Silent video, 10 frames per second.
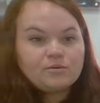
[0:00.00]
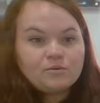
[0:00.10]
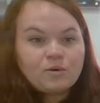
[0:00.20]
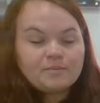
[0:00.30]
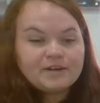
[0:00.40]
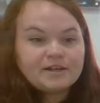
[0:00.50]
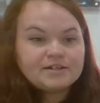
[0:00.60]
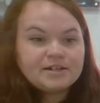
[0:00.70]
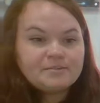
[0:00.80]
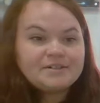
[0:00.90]
while being
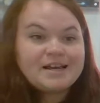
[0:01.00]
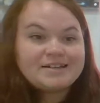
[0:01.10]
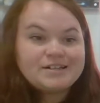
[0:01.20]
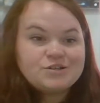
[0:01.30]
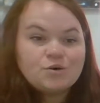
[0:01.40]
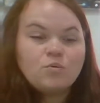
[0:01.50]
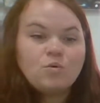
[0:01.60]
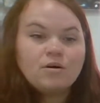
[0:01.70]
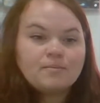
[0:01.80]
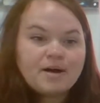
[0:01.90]
dimmed, tended to
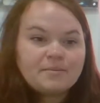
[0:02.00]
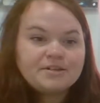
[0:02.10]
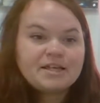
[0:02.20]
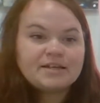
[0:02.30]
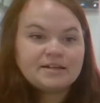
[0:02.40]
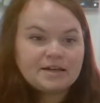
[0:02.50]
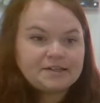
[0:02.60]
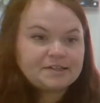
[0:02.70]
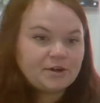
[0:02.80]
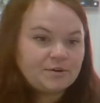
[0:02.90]
warm up to that nice
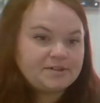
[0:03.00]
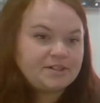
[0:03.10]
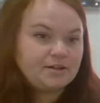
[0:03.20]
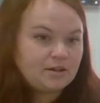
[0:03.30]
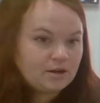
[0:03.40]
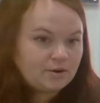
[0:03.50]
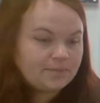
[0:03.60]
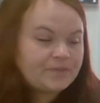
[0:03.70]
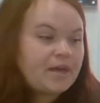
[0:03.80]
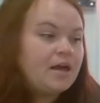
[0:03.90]
cozy glow.
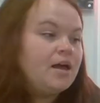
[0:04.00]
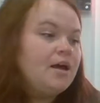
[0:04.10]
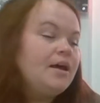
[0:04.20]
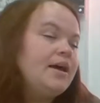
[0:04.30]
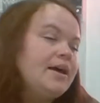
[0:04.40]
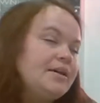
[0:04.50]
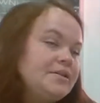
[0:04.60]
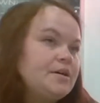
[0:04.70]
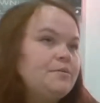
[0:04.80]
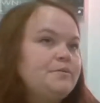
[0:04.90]
And
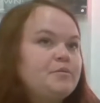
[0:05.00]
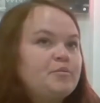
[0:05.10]
so when we